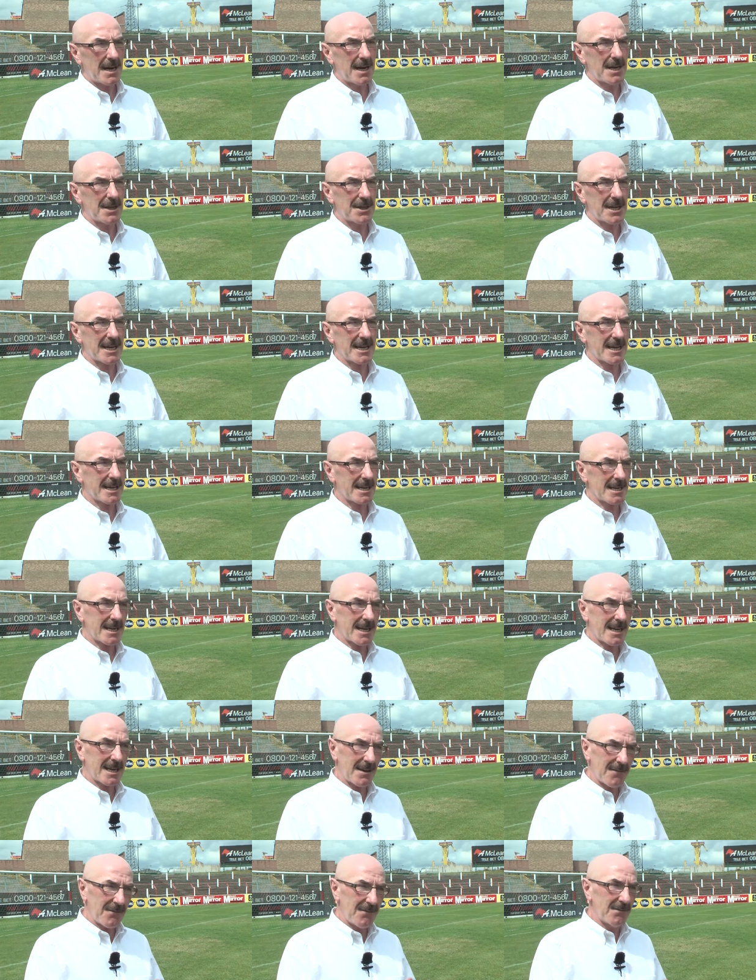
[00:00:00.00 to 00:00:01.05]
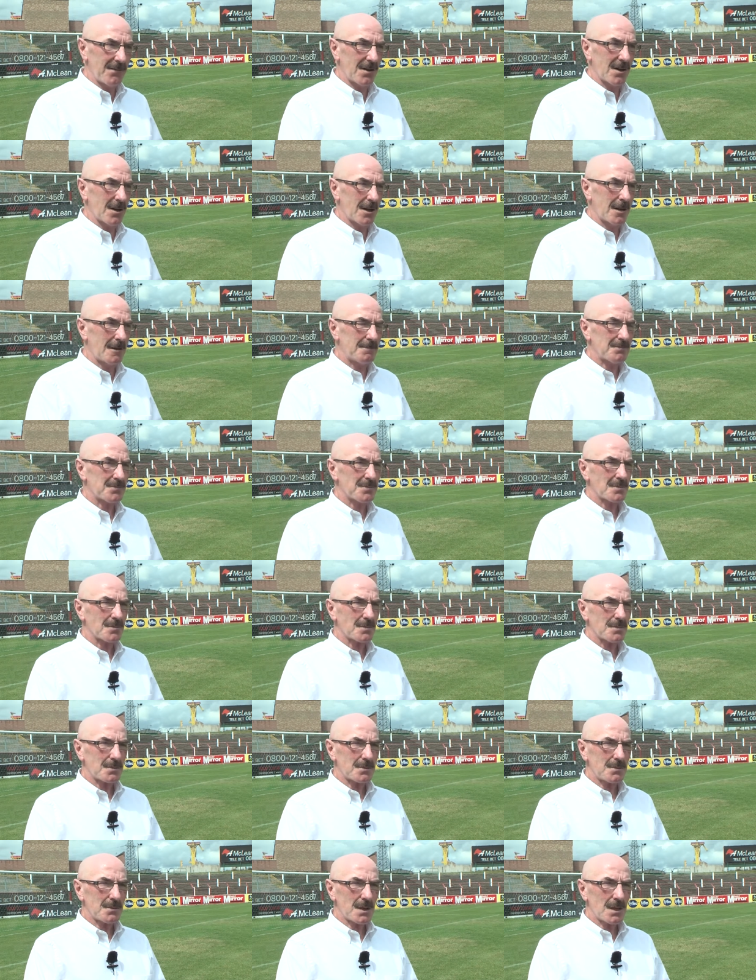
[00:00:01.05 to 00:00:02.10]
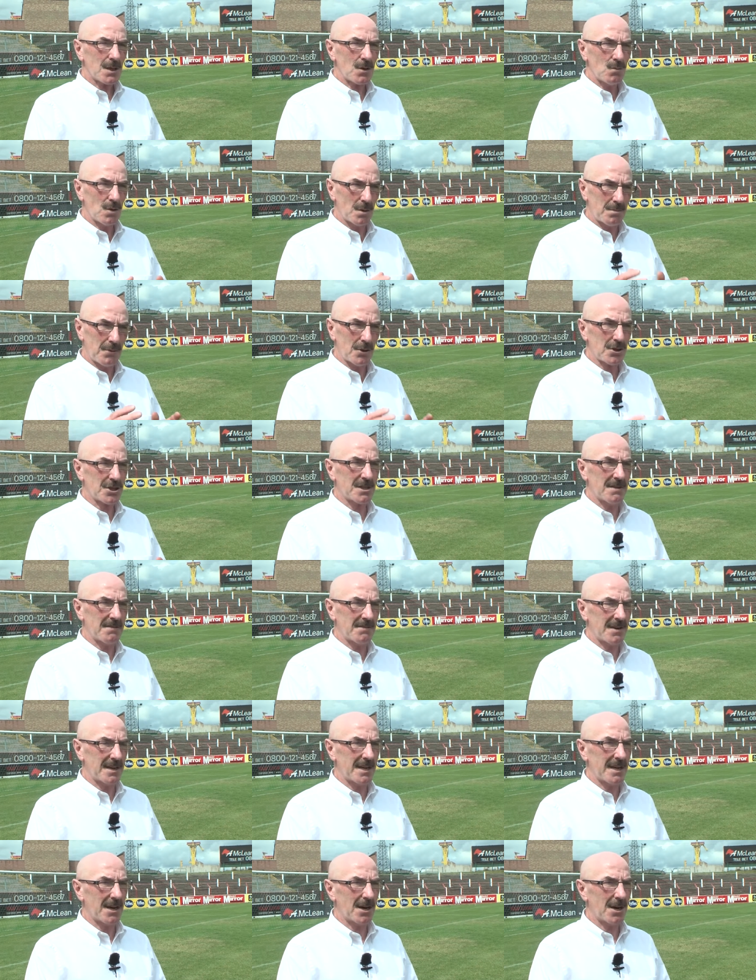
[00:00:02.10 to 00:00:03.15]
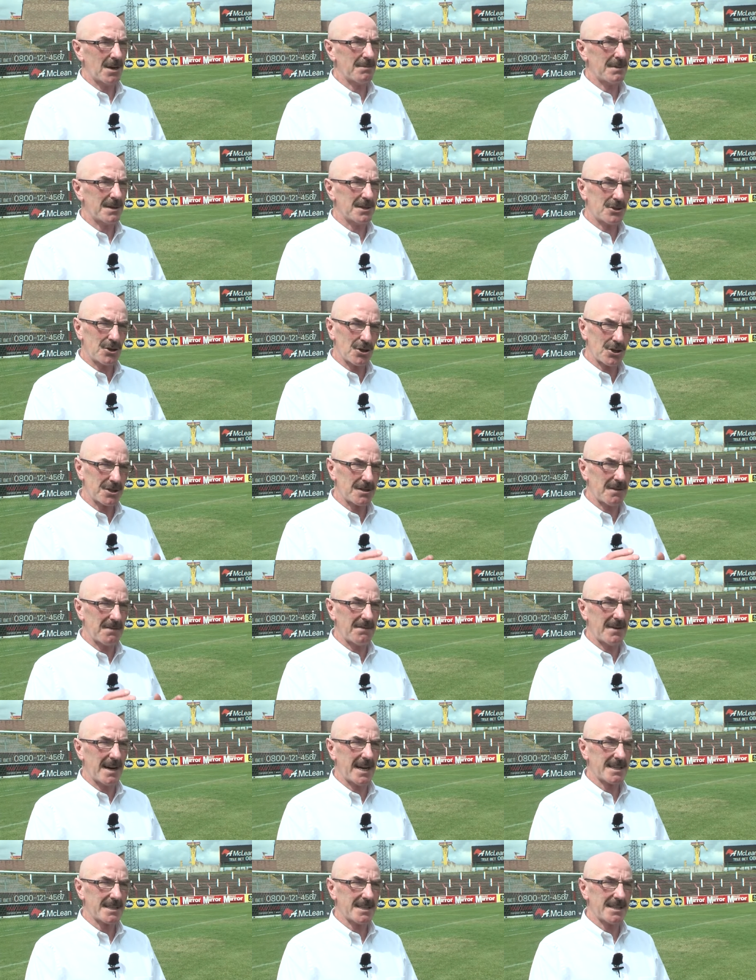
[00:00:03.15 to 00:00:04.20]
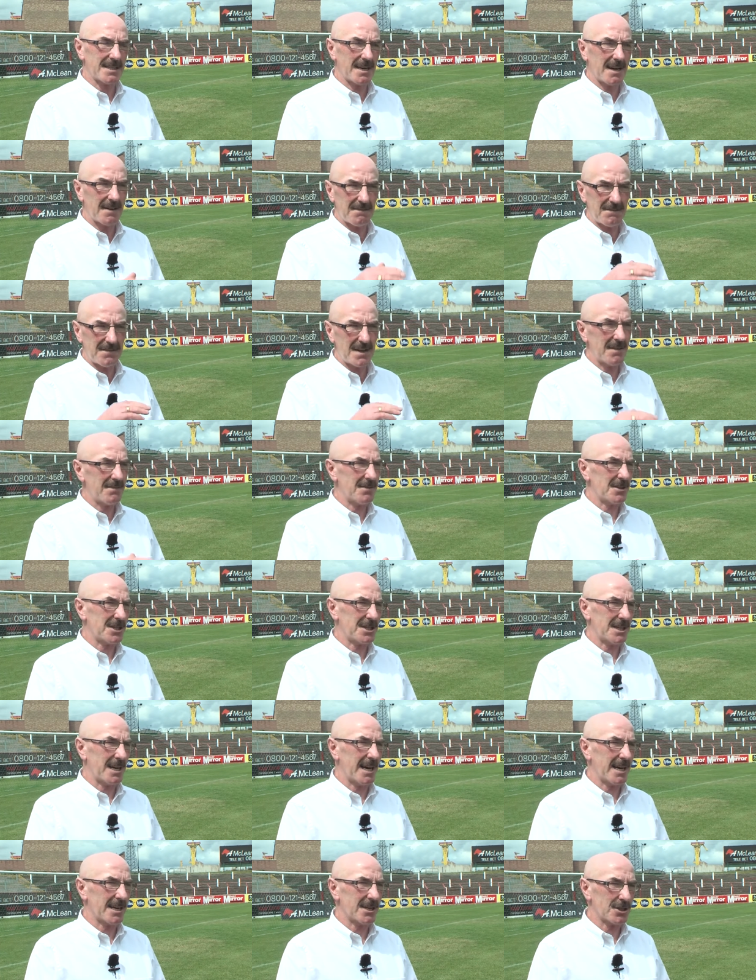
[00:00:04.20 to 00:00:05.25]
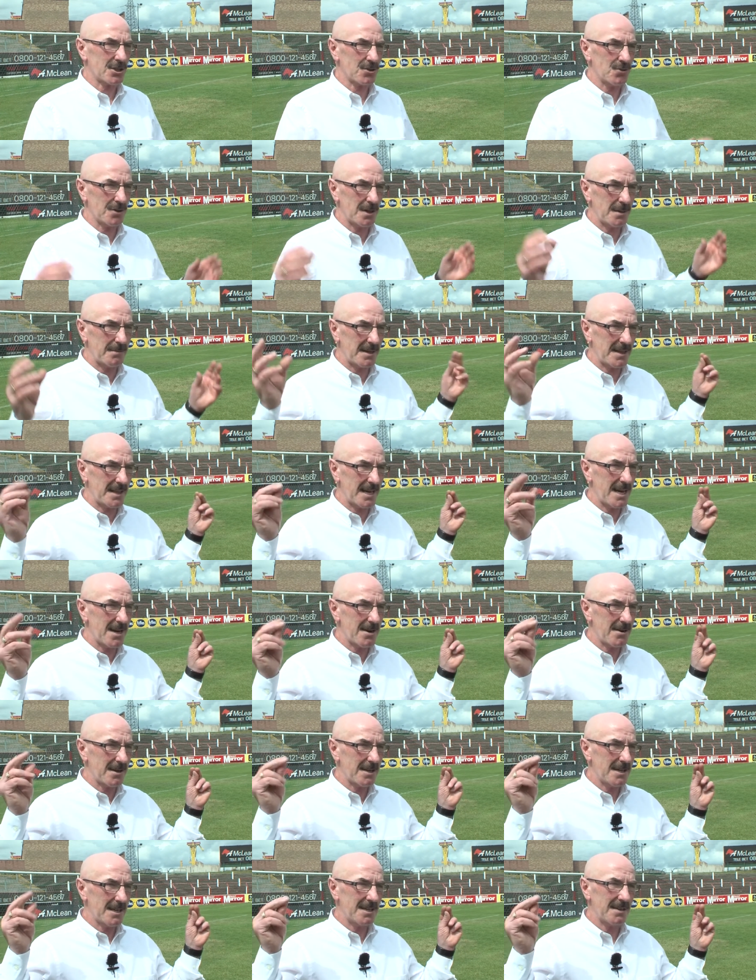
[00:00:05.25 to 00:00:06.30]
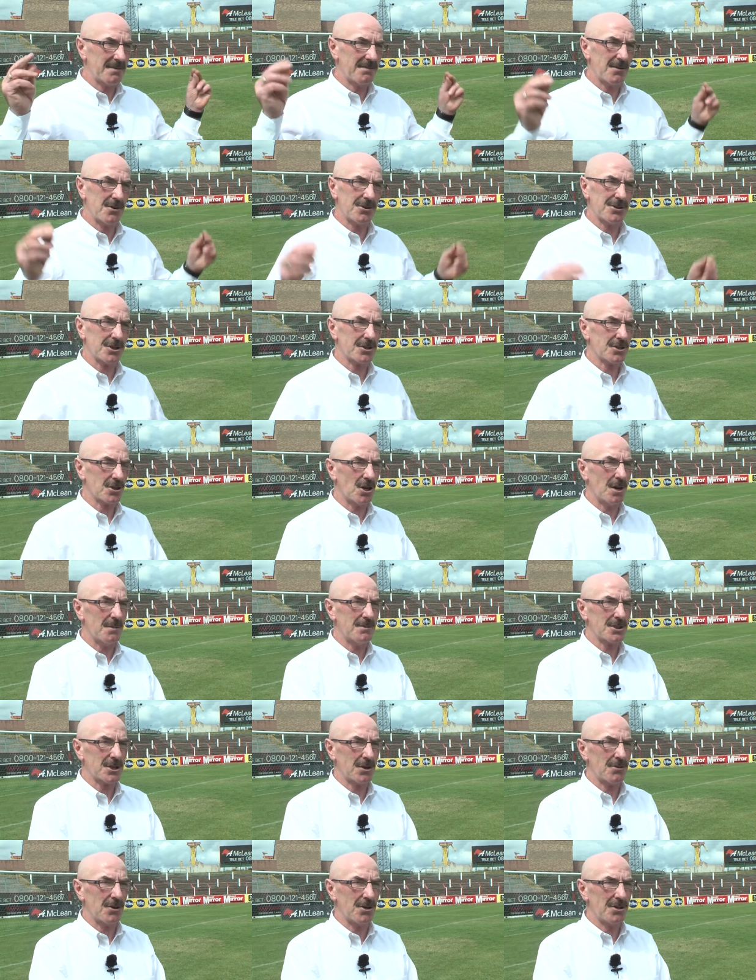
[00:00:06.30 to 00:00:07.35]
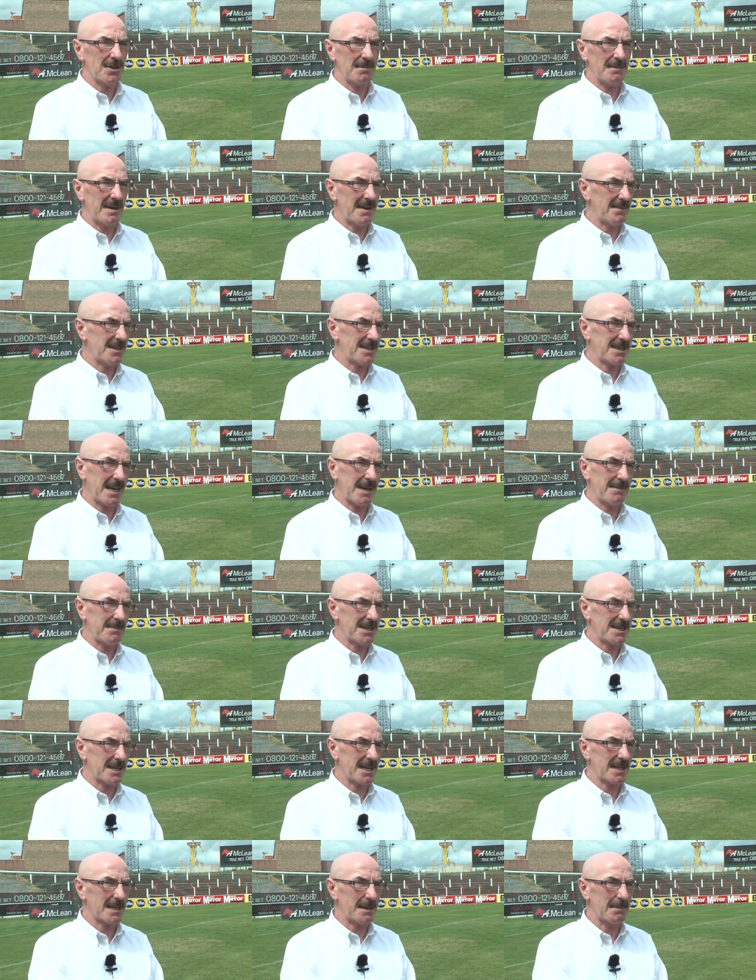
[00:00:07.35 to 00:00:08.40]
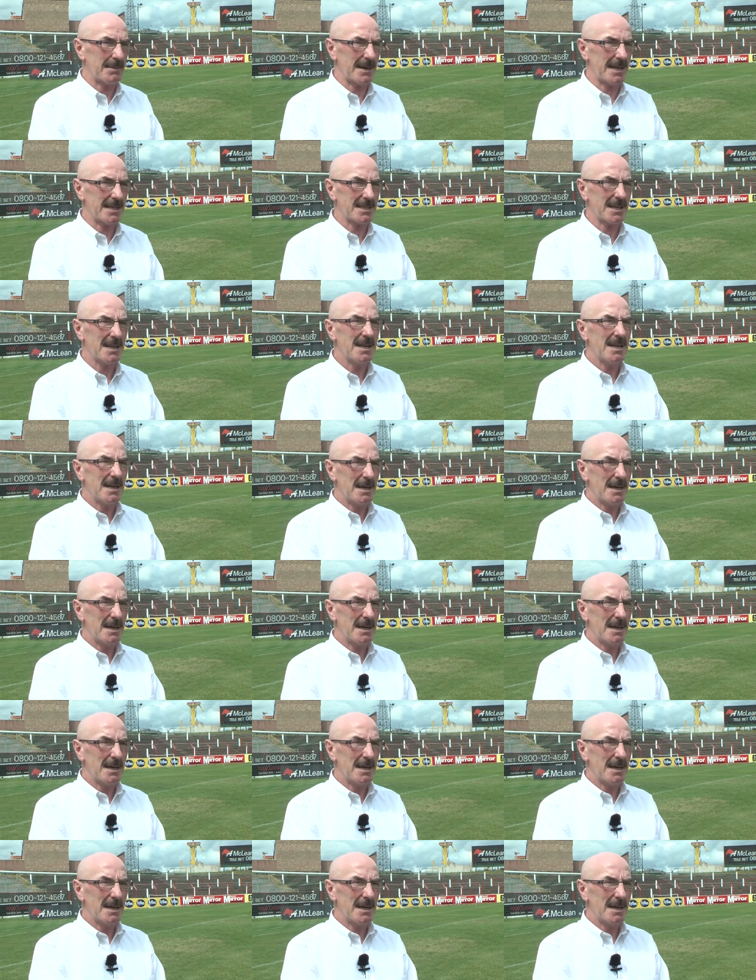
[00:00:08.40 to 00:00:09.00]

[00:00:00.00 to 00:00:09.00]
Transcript: I think Cliftonville will push them very hard, but just the fact that that favourites tag is going to be there in inverted commas around them every time they take the pitch